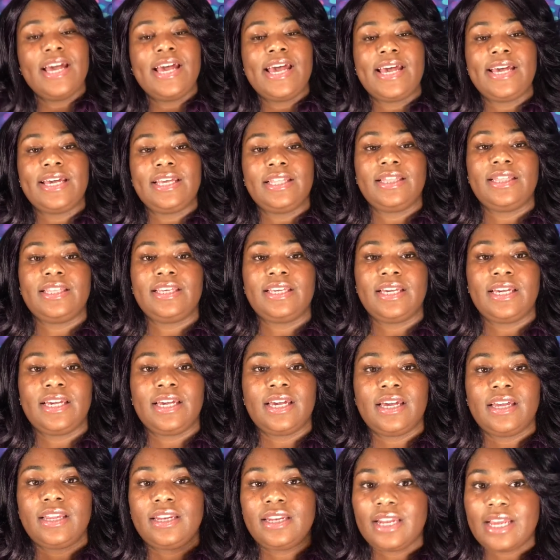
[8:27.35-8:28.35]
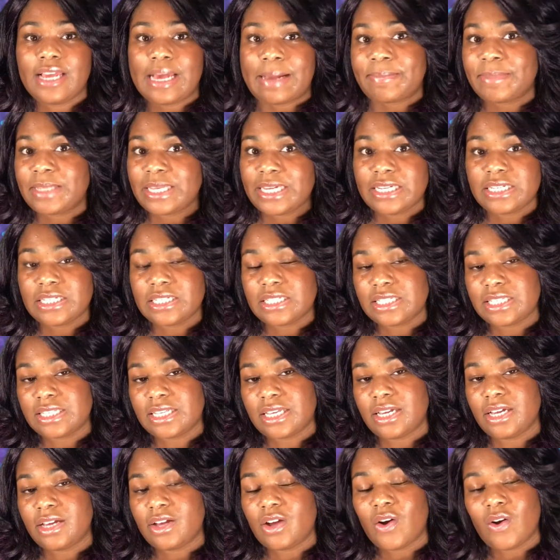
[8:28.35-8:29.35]
and then I'm laid and
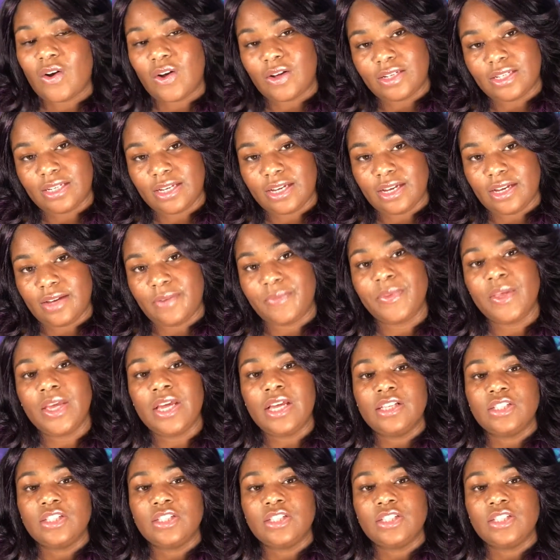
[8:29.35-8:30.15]
slayed all day.